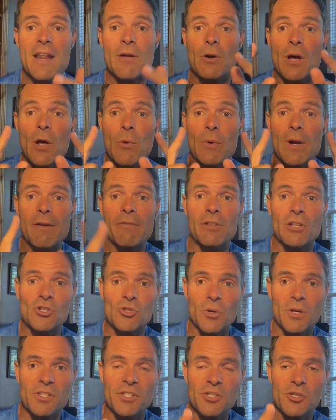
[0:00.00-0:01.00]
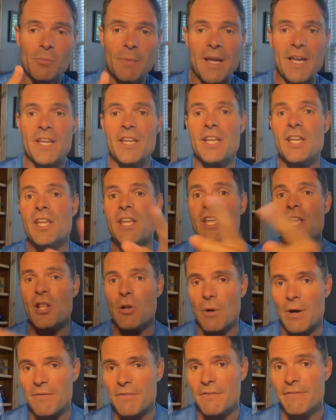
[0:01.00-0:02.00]
And whatever the choices you make, you don't
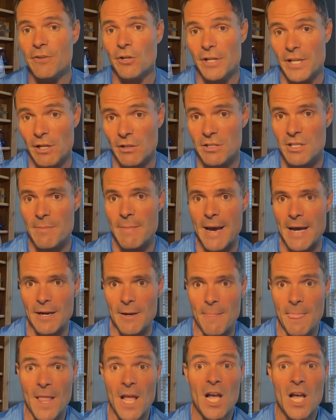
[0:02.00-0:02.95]
have to feel guilty about it.